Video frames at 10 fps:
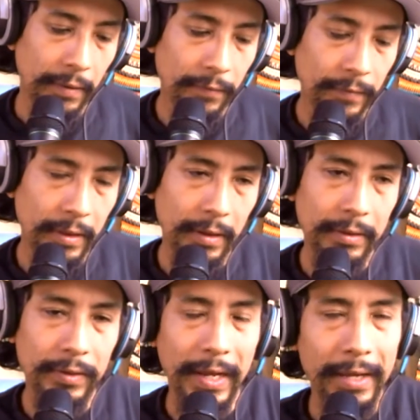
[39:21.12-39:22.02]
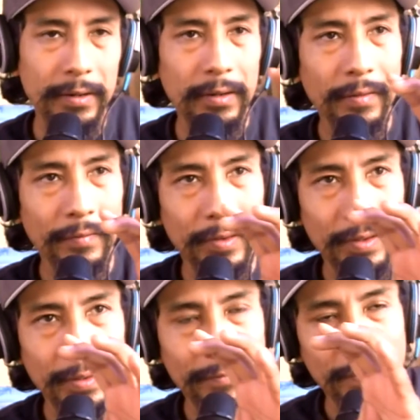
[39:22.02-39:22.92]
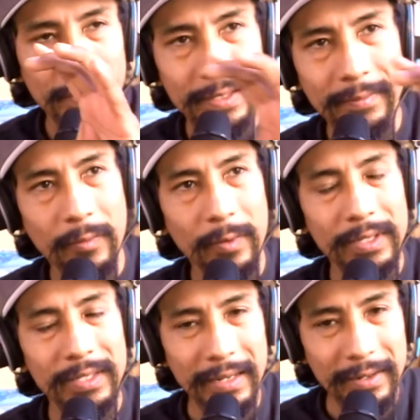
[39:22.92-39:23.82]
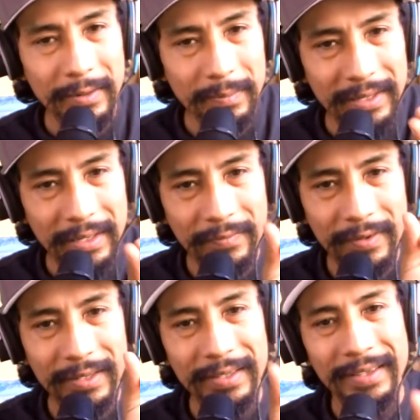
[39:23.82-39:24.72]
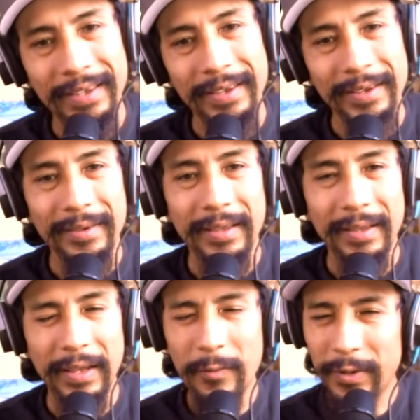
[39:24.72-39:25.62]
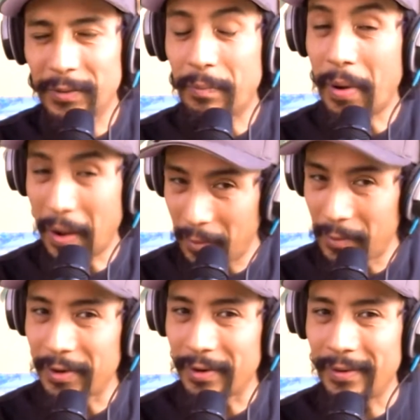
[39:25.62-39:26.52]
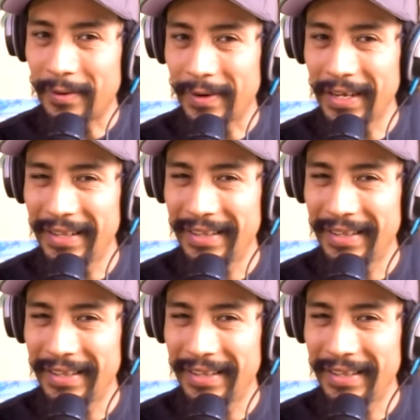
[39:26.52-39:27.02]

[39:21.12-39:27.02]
if the title of the festival was a little bit different, it was power, right?